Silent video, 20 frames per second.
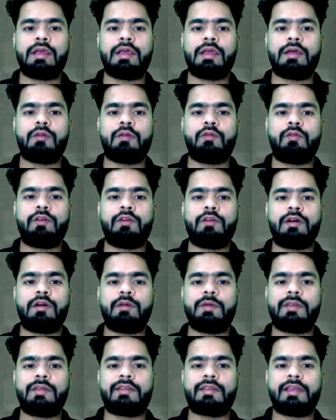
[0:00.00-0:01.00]

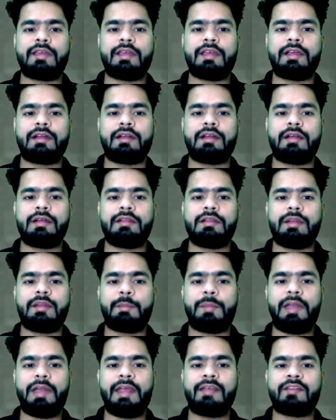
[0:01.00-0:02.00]
verb is here, the
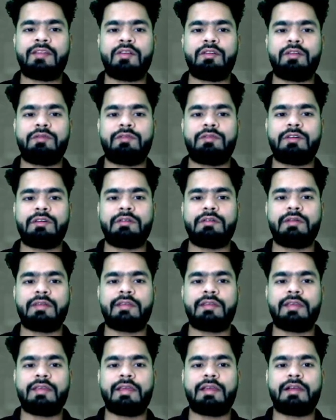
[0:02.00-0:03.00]
place of verb
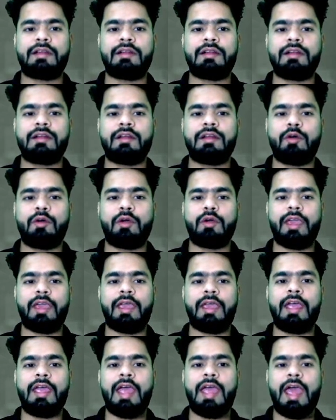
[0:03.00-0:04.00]
is here,
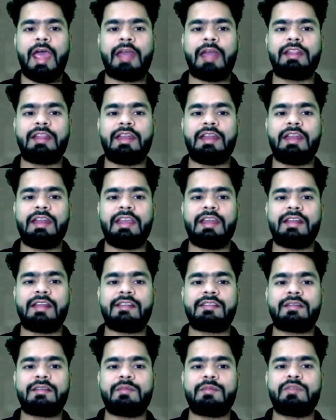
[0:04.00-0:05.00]
okay, and the
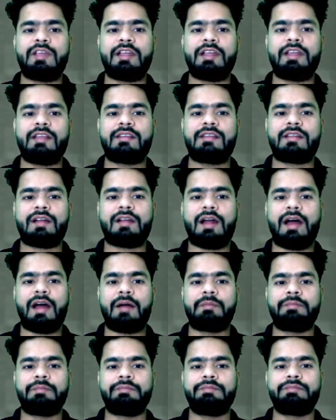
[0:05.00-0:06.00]
nearest subject is
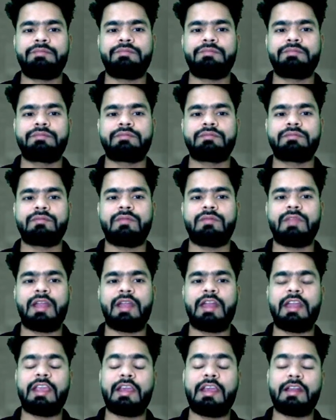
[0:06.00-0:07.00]
Ram. The
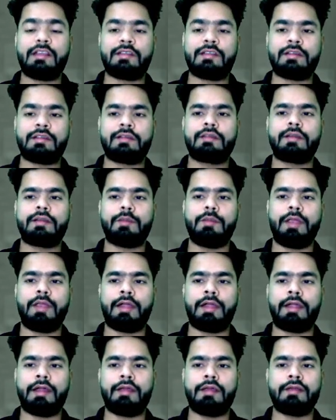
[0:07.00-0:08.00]
nearest
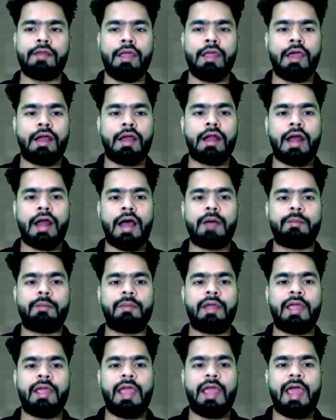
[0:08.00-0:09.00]
subject is
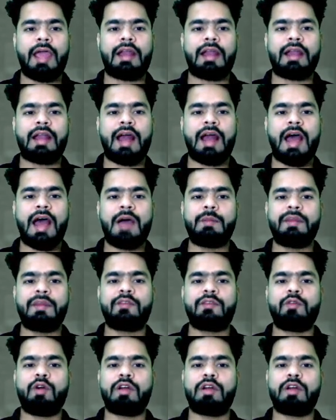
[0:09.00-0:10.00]
Ram, and Ram
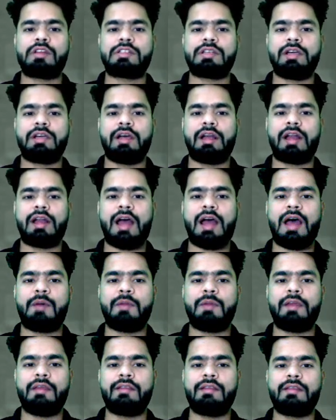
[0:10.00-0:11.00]
is what?
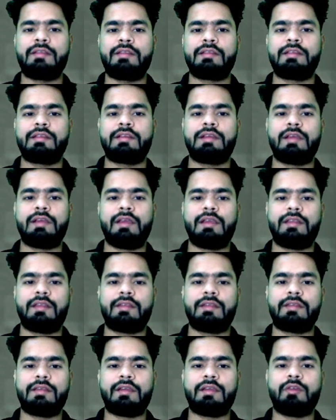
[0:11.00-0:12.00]
Ram is
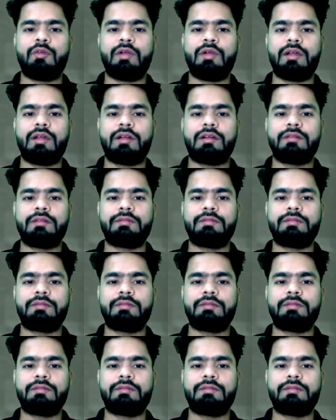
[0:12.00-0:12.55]
singular.